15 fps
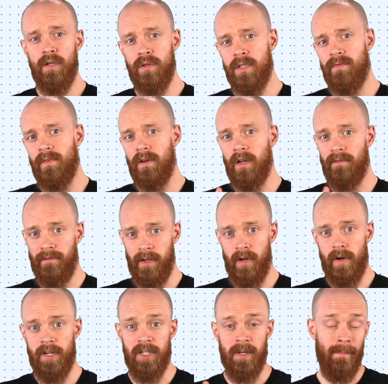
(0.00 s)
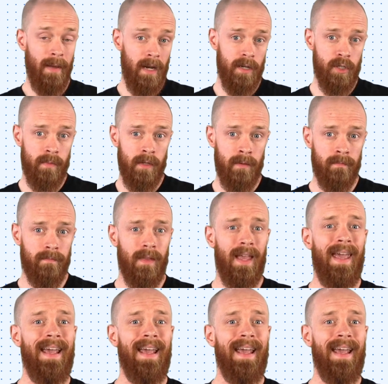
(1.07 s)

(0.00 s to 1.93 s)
used for configuration management,